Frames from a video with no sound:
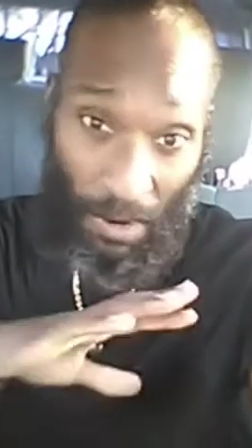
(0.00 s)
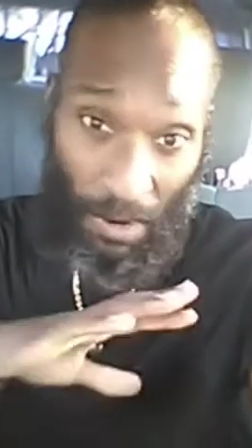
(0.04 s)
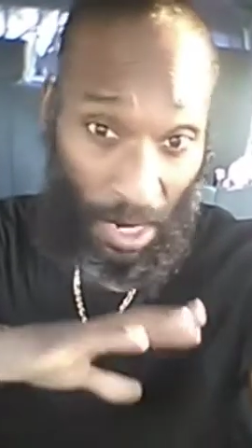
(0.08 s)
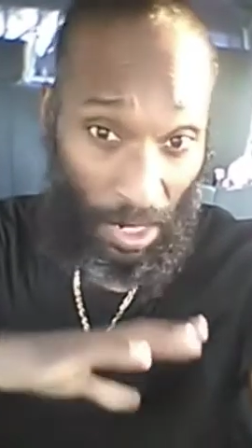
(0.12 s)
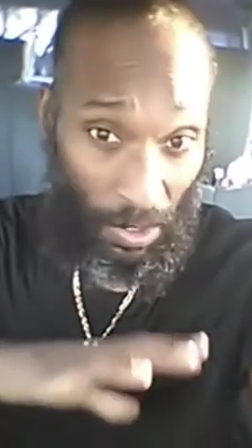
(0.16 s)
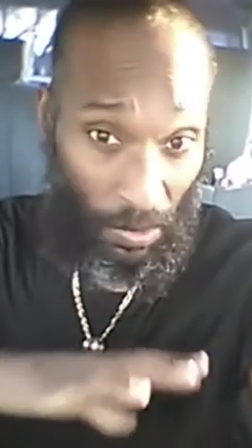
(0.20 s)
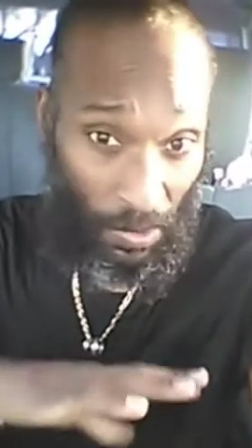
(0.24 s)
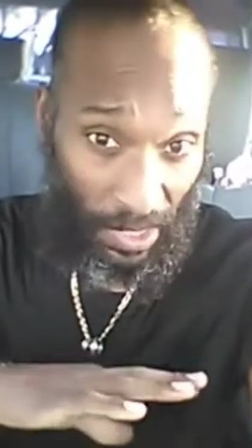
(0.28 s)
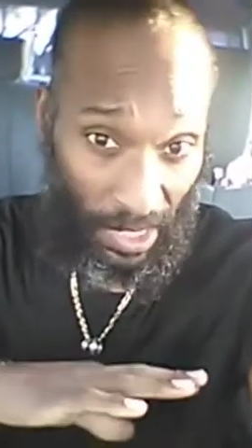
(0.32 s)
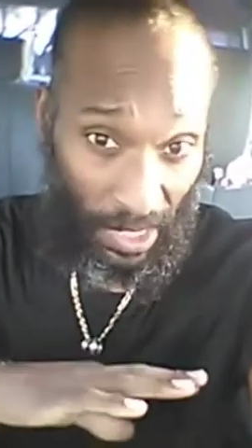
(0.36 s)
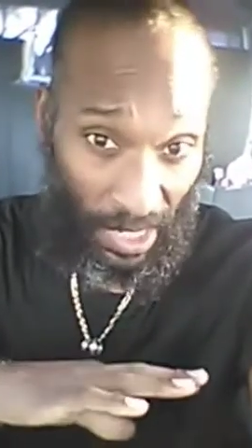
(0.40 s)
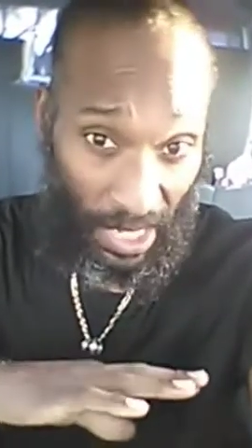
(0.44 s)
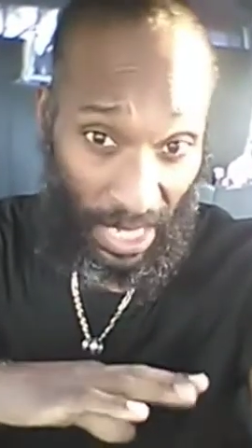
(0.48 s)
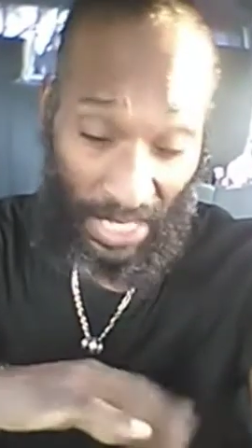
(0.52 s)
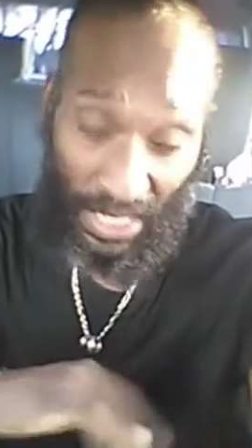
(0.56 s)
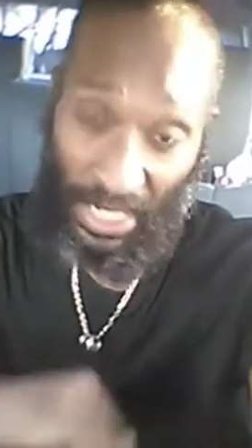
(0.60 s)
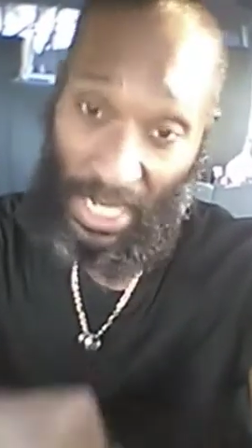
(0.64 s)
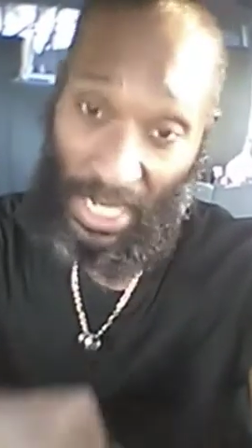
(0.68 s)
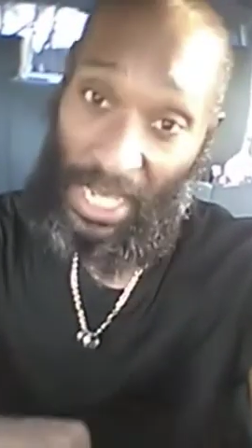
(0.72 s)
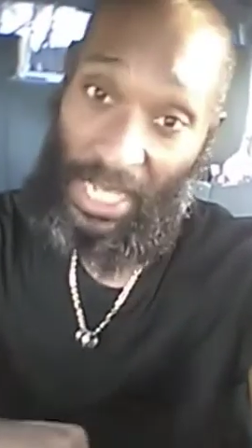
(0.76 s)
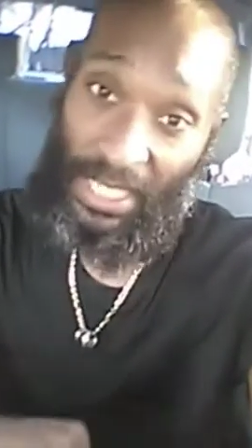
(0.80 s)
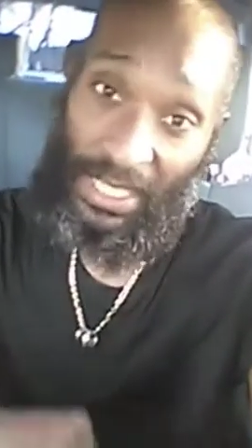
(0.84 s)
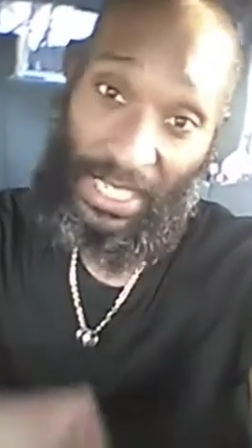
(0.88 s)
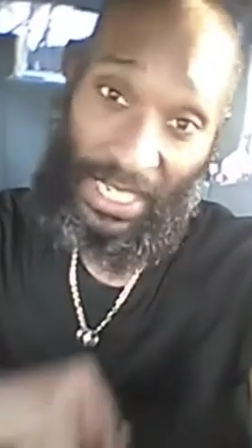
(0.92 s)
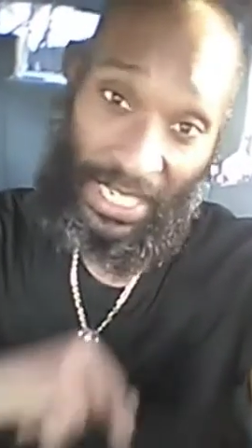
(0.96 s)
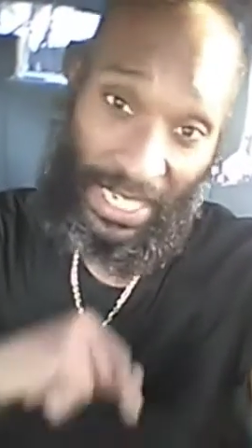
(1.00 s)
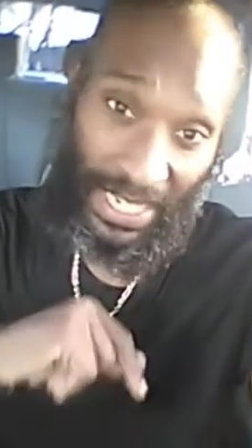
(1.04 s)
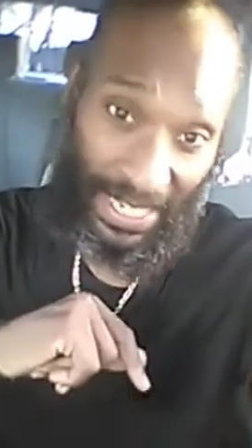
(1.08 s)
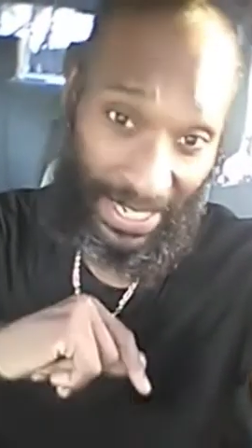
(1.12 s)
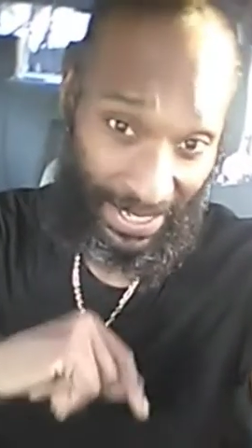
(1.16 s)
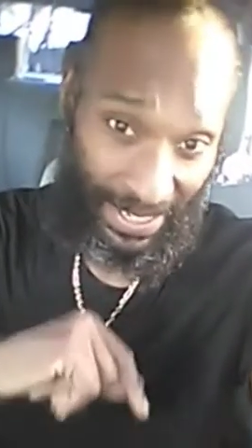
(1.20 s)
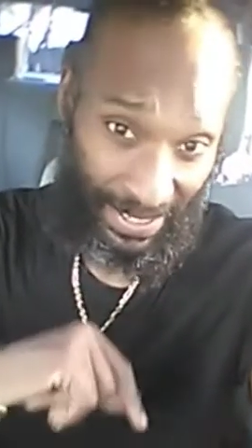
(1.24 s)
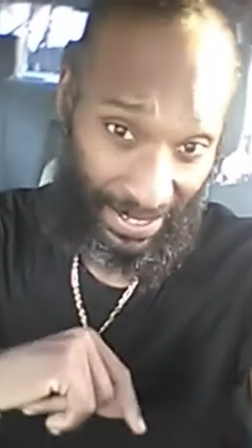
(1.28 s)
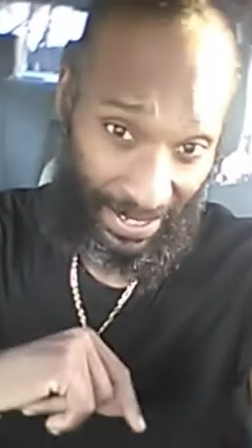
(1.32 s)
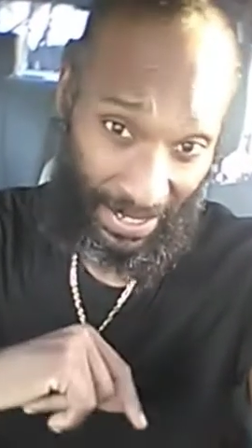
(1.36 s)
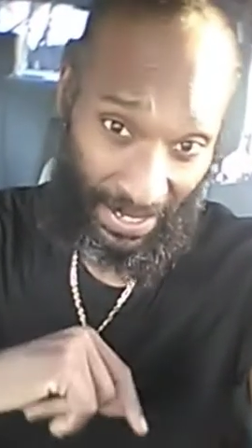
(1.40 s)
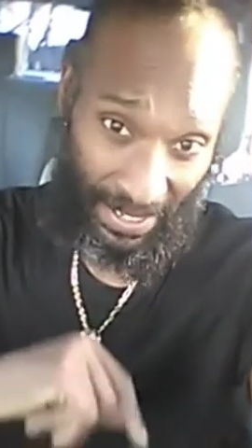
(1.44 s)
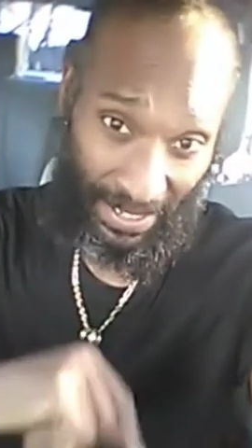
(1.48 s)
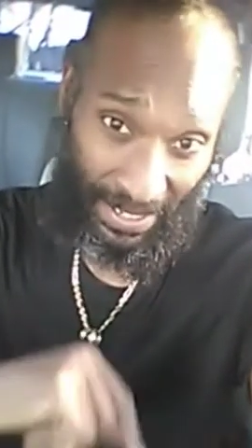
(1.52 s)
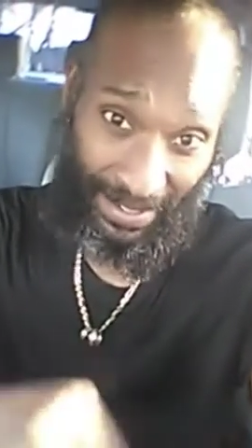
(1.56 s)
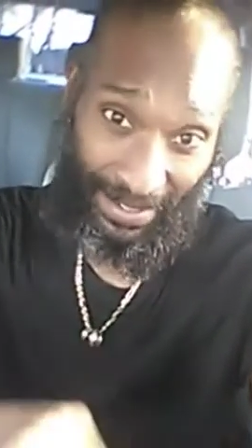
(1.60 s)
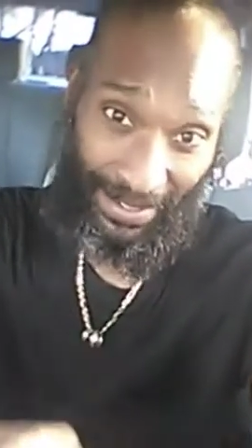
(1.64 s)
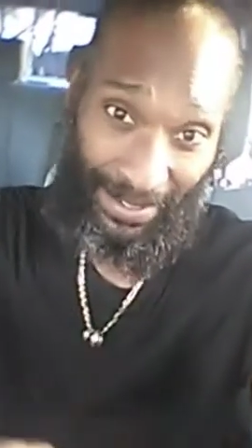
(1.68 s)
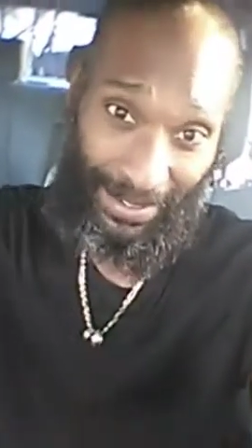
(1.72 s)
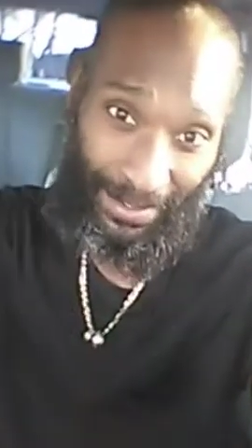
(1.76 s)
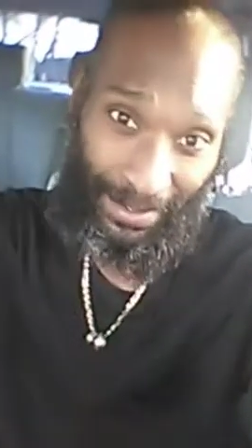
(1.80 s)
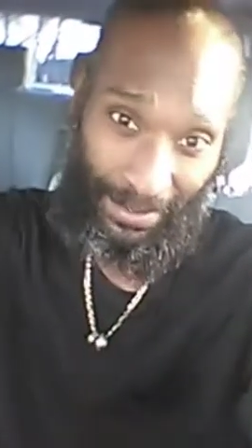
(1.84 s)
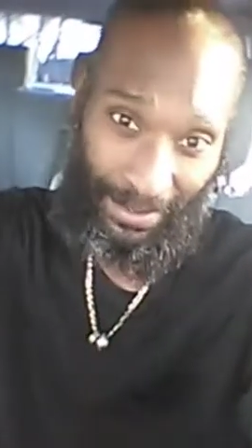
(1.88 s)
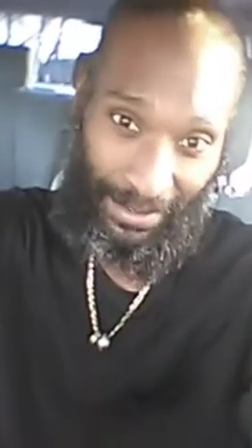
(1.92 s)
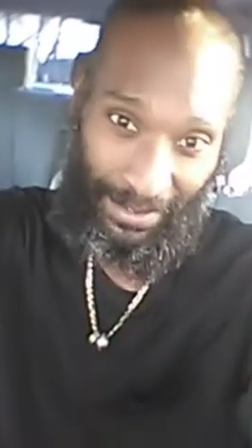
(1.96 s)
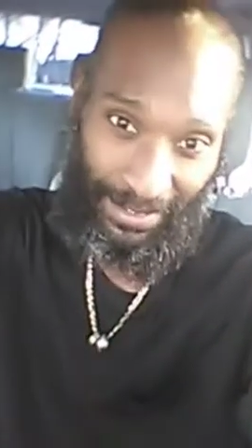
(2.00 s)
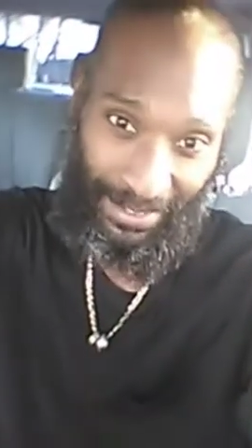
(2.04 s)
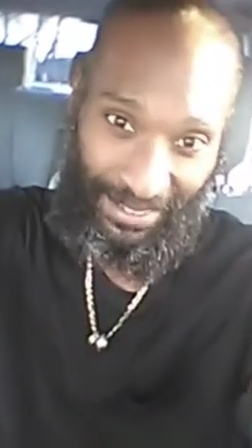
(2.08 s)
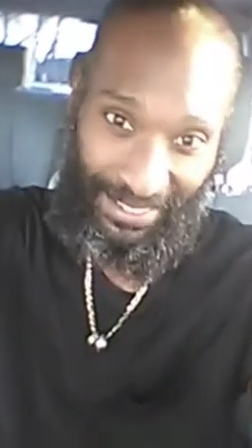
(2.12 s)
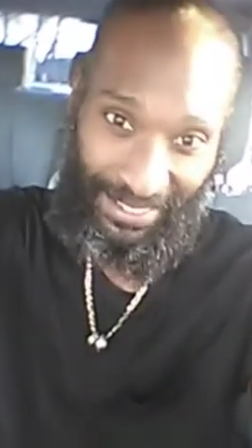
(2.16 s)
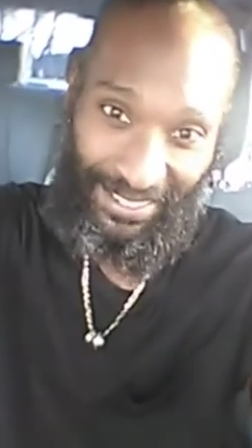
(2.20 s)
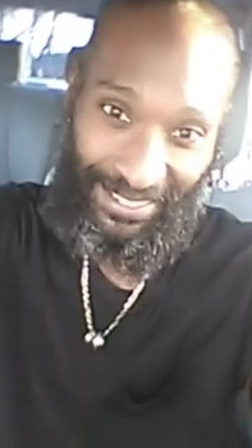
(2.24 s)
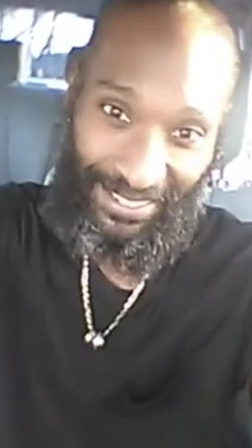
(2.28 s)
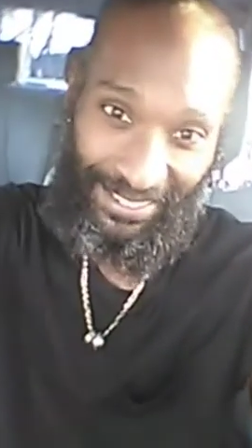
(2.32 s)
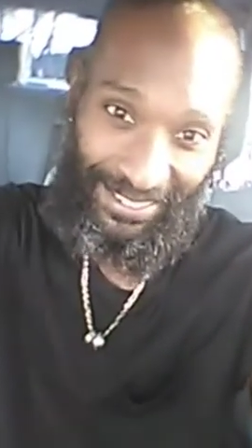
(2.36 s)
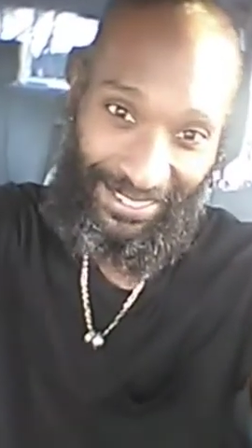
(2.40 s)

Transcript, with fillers: work with us to get it done.